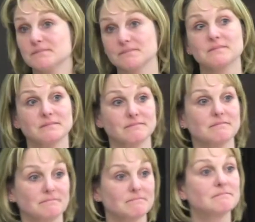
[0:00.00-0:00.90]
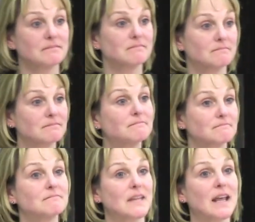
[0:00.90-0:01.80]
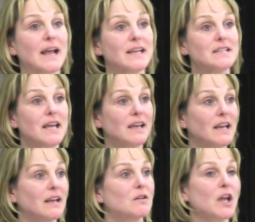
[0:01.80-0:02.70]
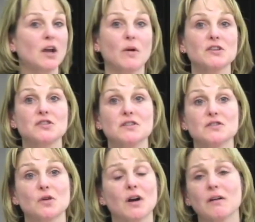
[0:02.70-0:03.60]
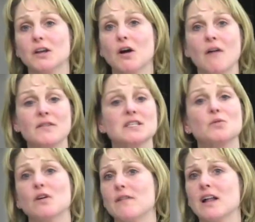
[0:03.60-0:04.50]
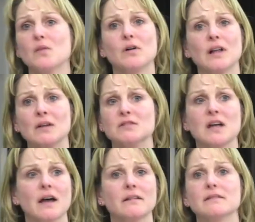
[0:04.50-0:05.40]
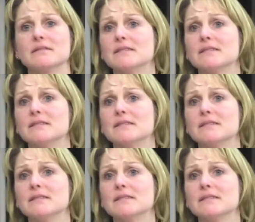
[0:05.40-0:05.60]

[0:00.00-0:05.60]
Right. Thank right. you. And I can take any, any questions or, you know, obviously we're available outside